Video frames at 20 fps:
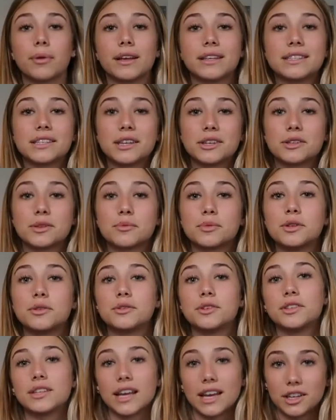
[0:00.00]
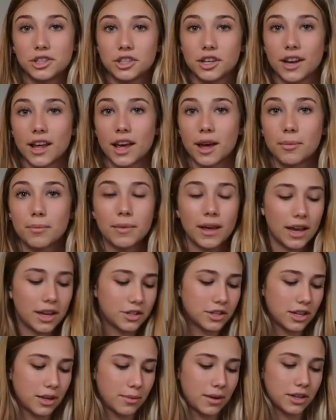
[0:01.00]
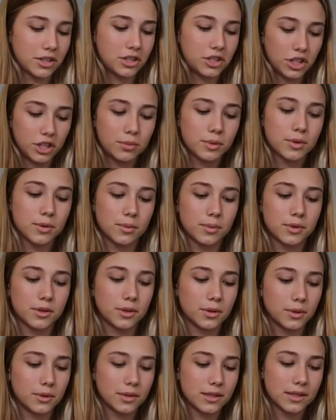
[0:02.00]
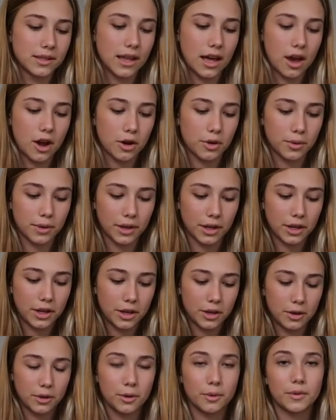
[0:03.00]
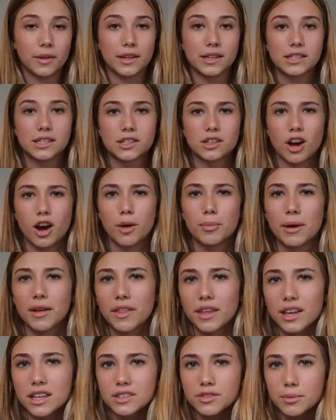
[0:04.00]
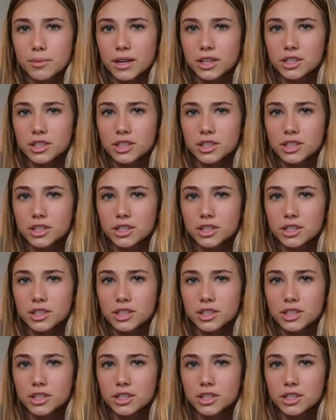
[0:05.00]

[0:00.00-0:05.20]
place to get swimsuits is H&M. H&M has cheap swimsuits that are really cute. This top, I think, is from